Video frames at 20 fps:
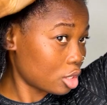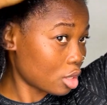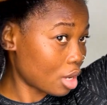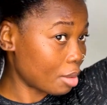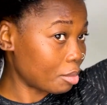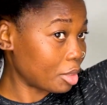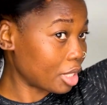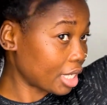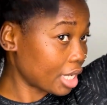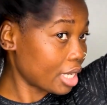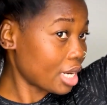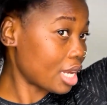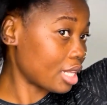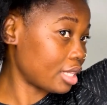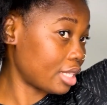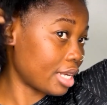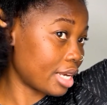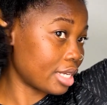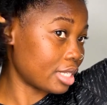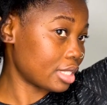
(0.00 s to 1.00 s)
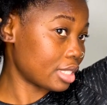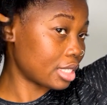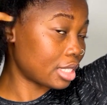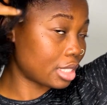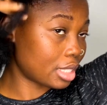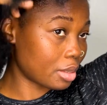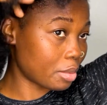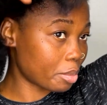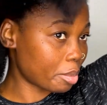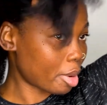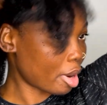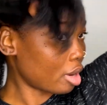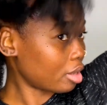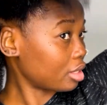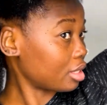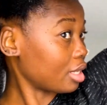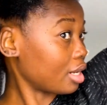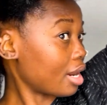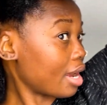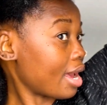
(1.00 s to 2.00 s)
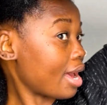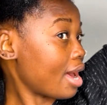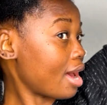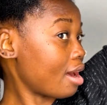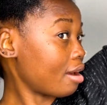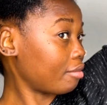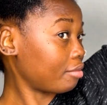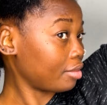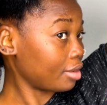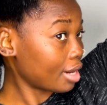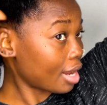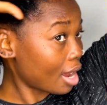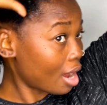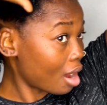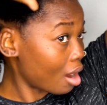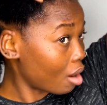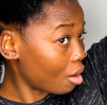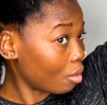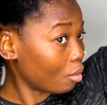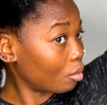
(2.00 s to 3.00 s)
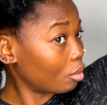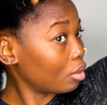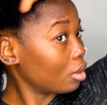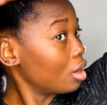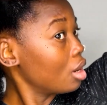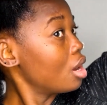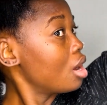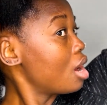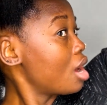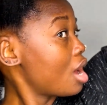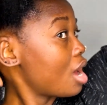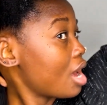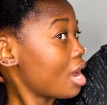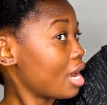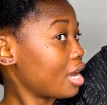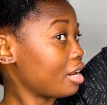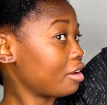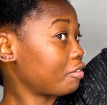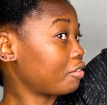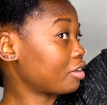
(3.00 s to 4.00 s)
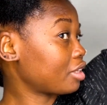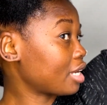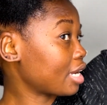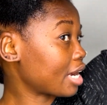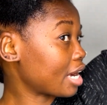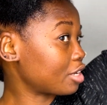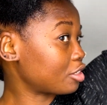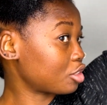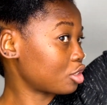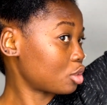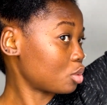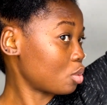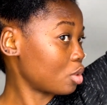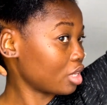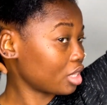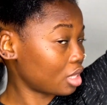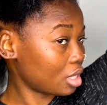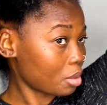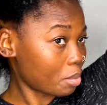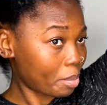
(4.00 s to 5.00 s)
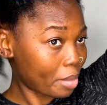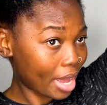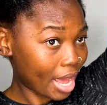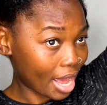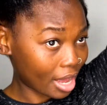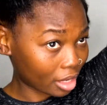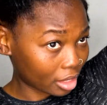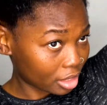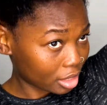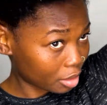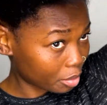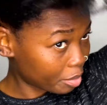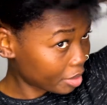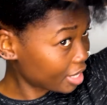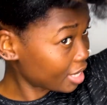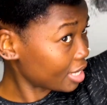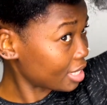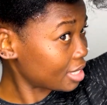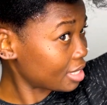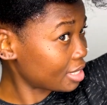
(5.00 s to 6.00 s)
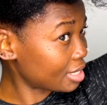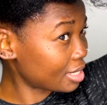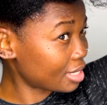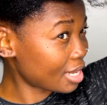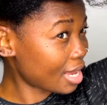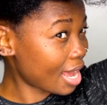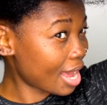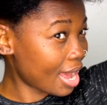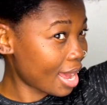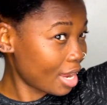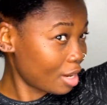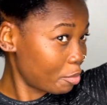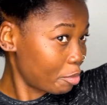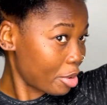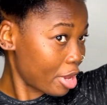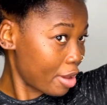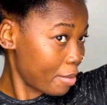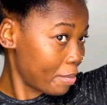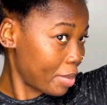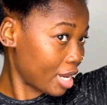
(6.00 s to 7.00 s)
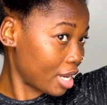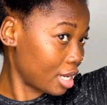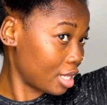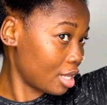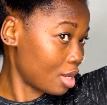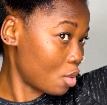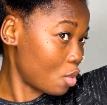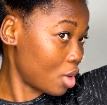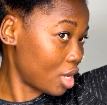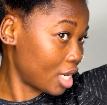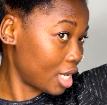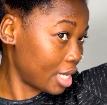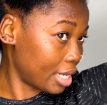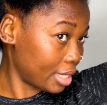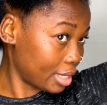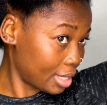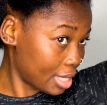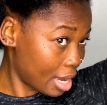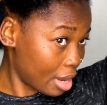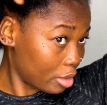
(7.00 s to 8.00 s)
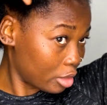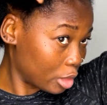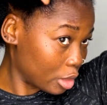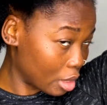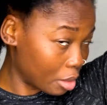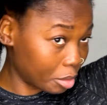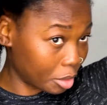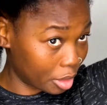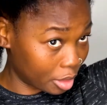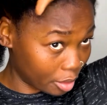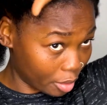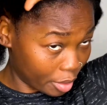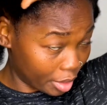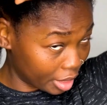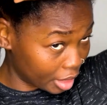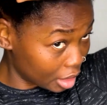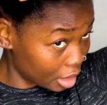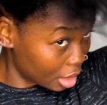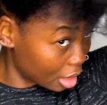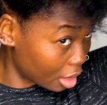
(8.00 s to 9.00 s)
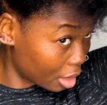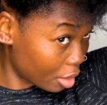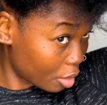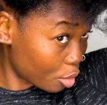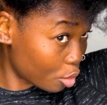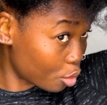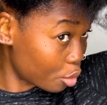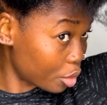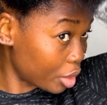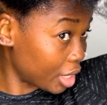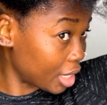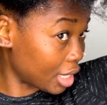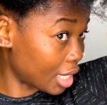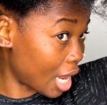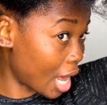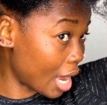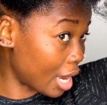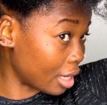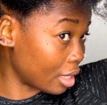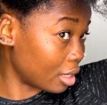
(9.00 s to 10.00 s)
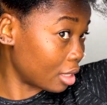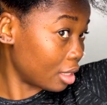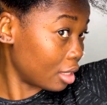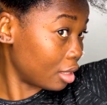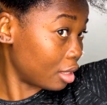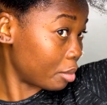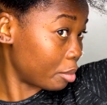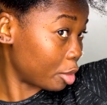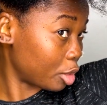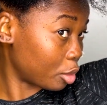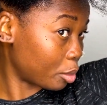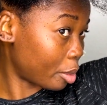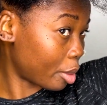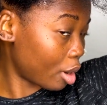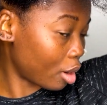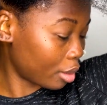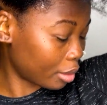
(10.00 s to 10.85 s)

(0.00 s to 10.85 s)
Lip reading: I'm looking at the existing part that I have now, and I feel like I just want the back to be a tad bit bigger than what it is now, so I'm just going to reline the middle part.